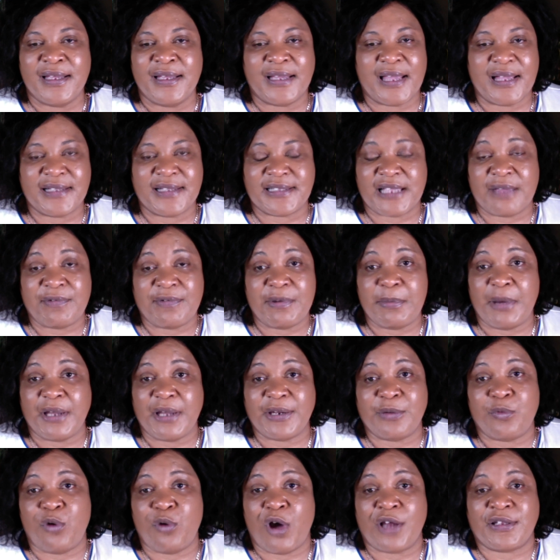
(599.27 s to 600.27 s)
because
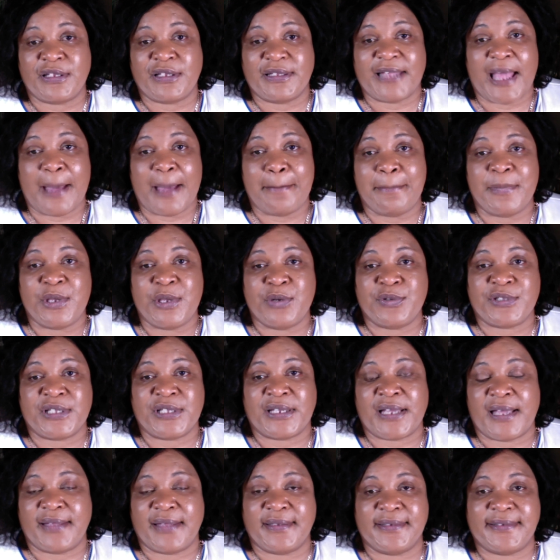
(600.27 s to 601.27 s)
everybody wanted that
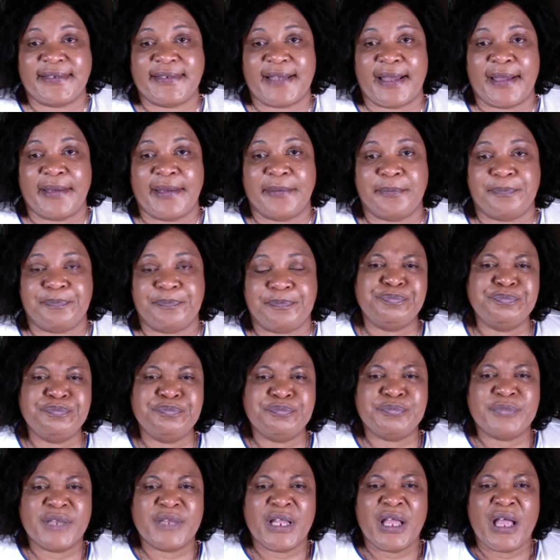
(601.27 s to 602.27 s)
music at the time.
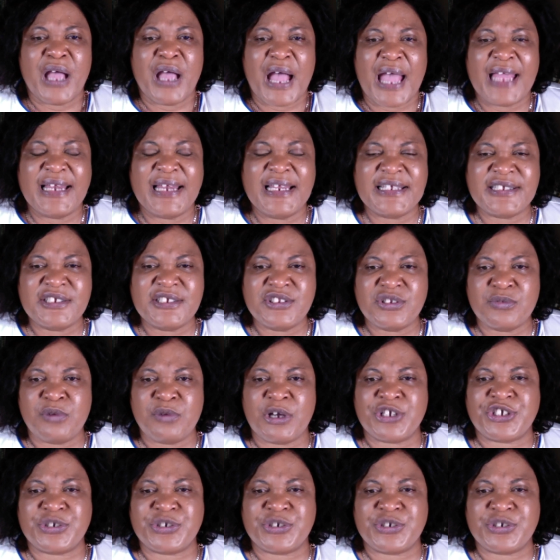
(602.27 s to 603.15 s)
I listened to what she